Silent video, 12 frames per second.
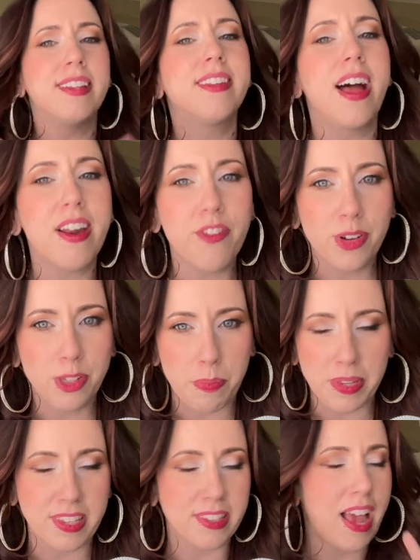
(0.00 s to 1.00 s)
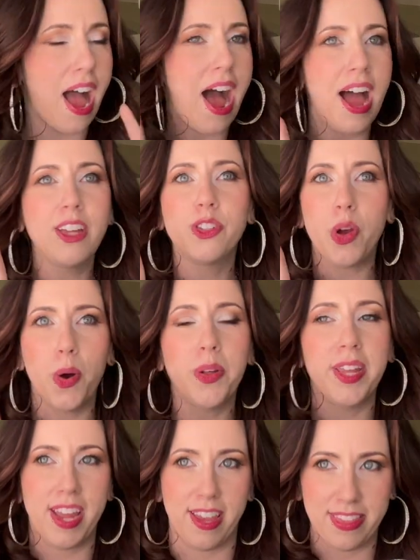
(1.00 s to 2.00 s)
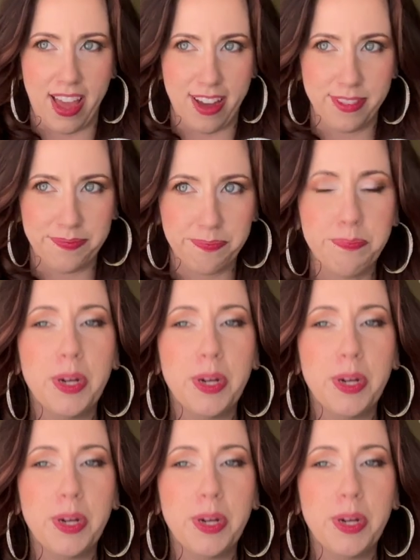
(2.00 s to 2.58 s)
It's not everyone's business. I totally get that.